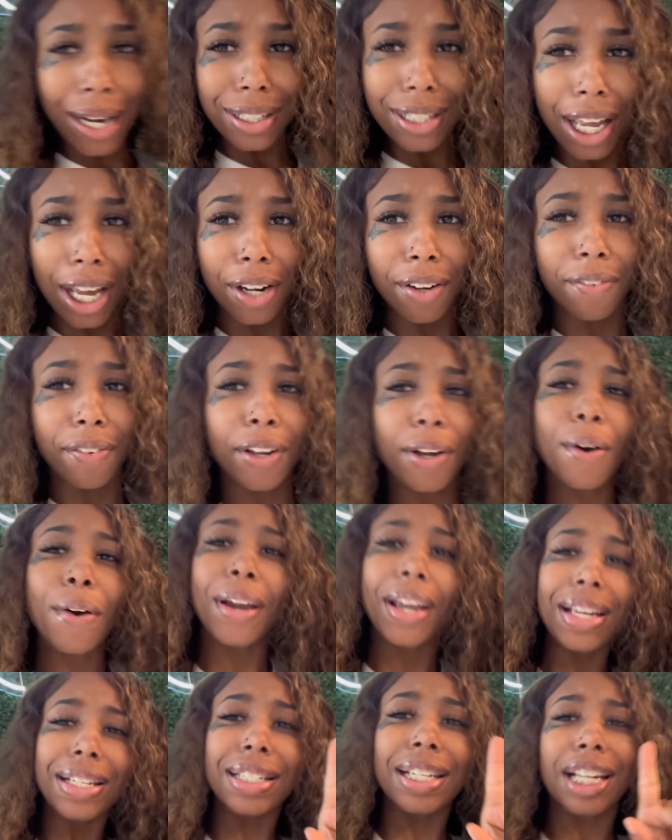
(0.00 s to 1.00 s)
is our video.
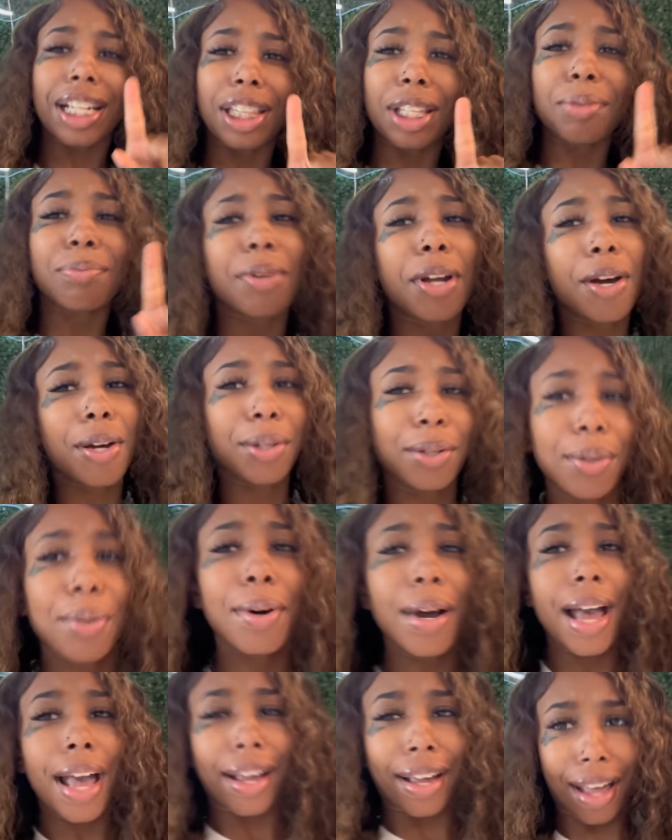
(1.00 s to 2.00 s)
It's in the thumbnail. You
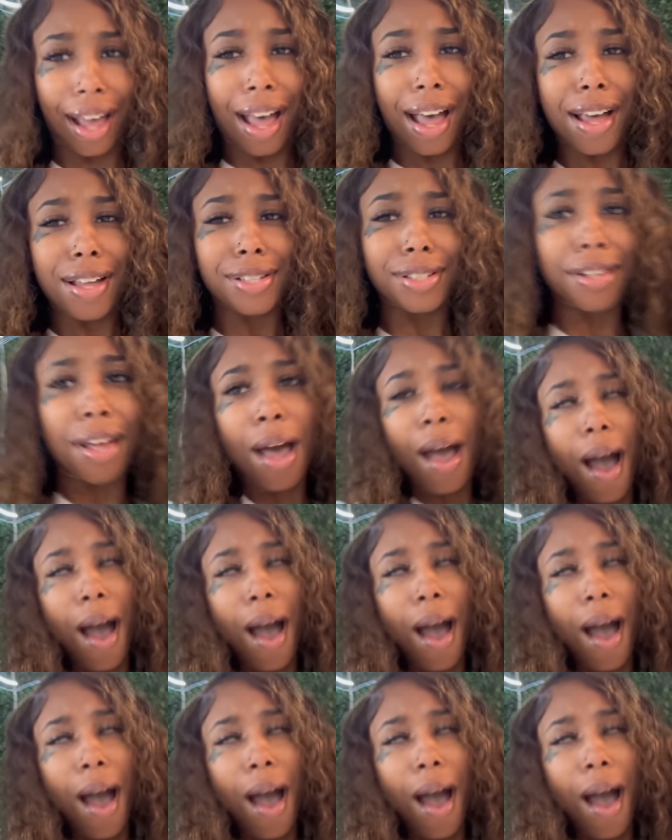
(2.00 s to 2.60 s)
guys